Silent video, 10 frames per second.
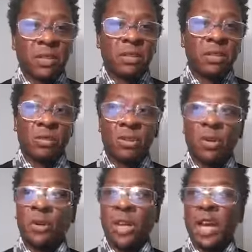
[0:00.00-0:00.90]
So you
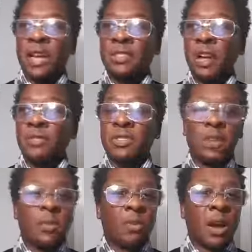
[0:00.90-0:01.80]
know the Cash App, you see
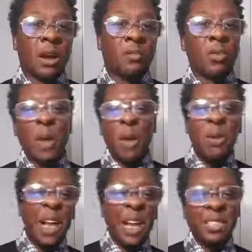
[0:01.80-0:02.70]
me around here, I
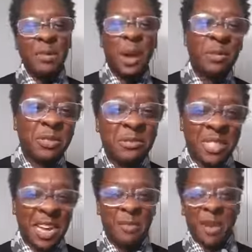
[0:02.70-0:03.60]
want to ask you about what you
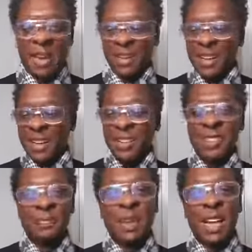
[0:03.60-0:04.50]
said about uh,
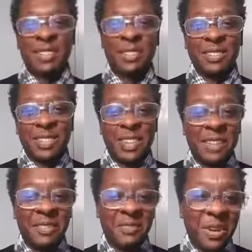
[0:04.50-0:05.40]
the black church and,
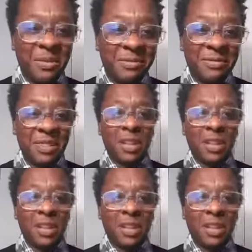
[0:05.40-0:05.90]
and the voting.